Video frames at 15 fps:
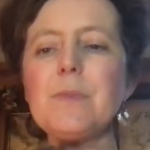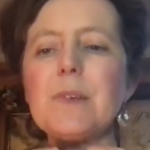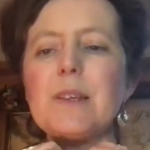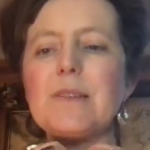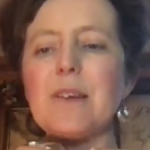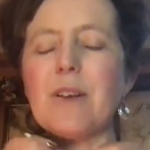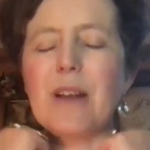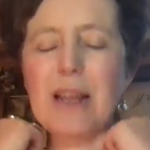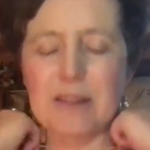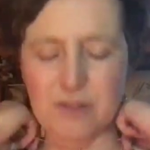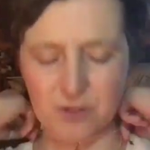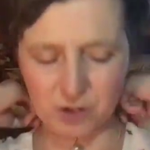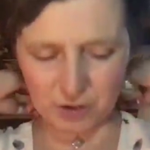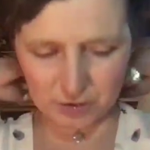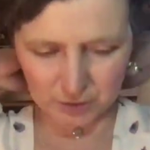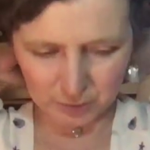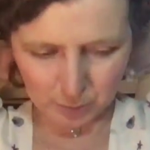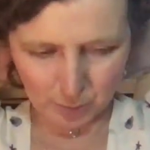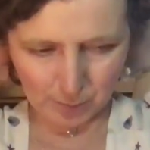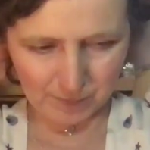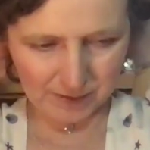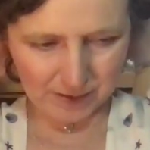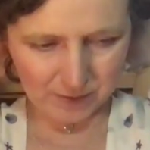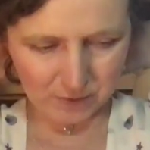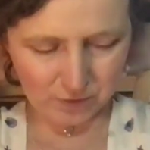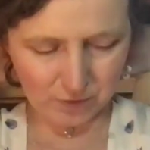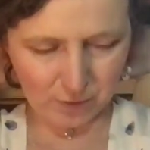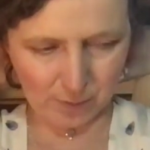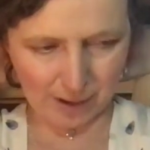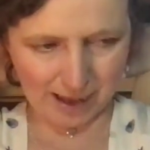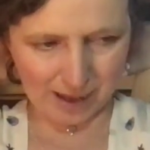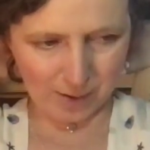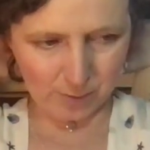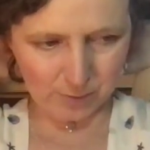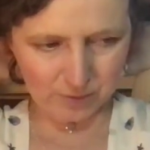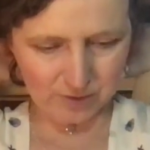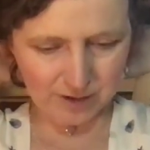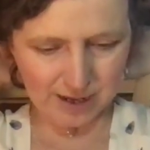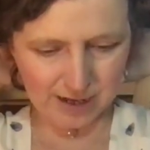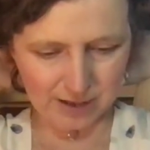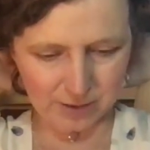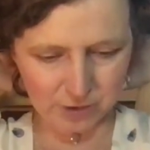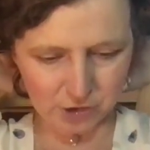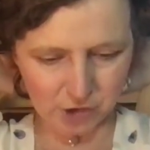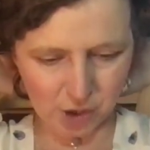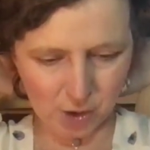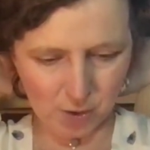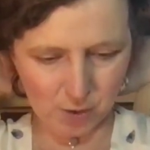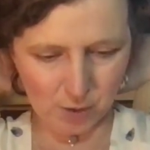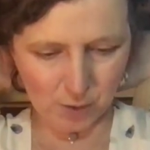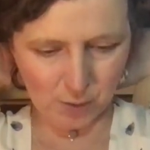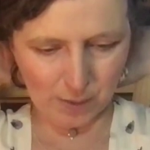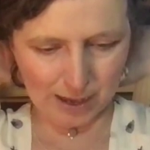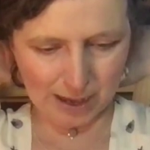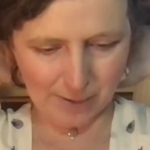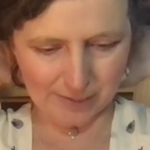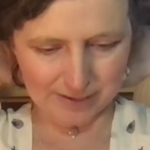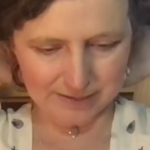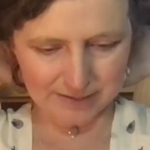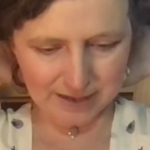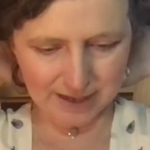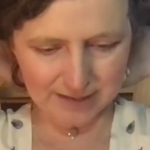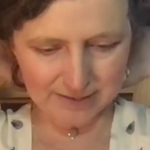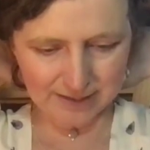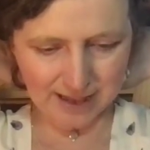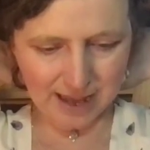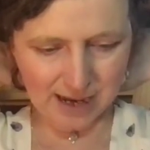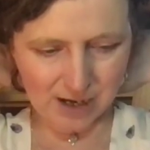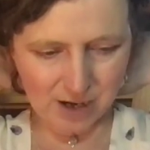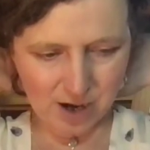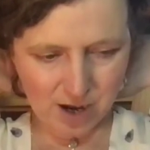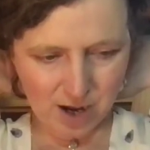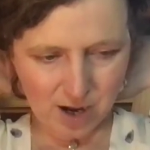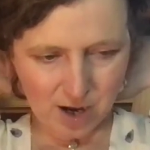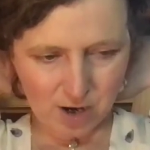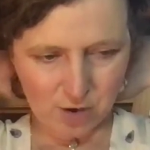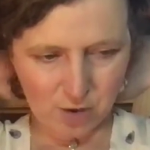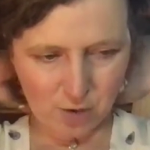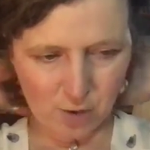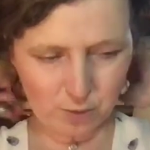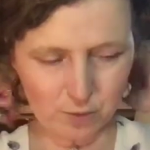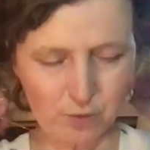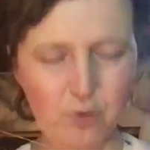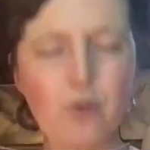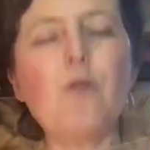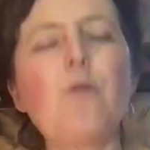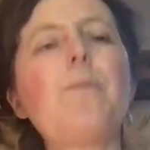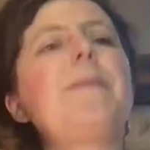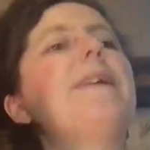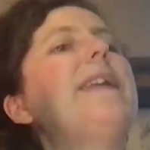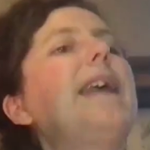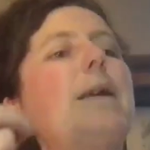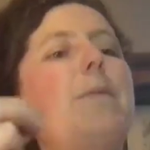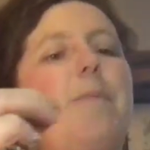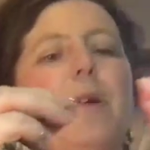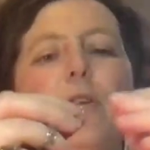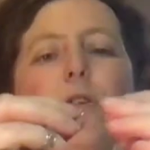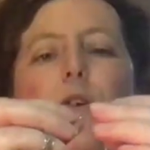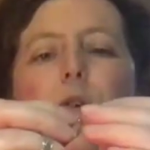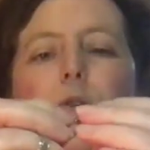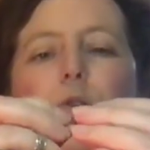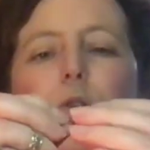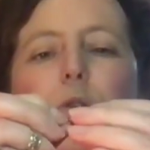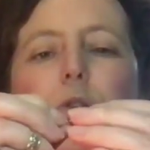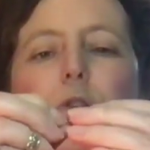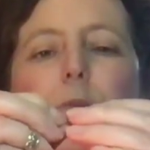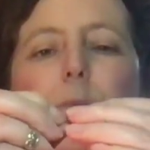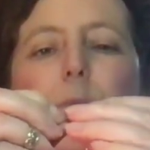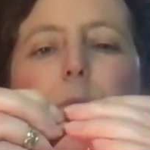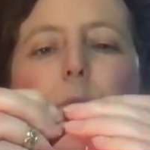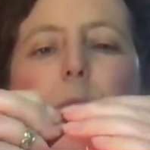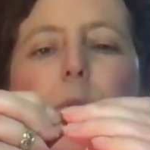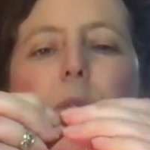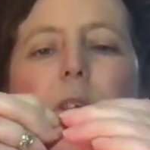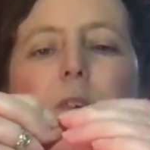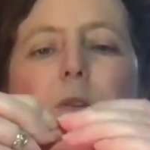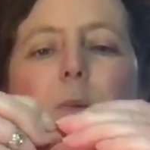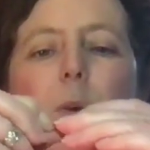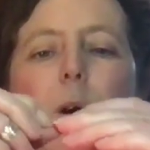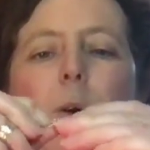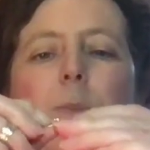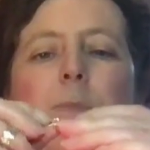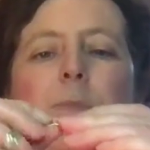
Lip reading: So let's just swap these two out and I'll show you how he sits. Again, not too mini, but not too small, this one.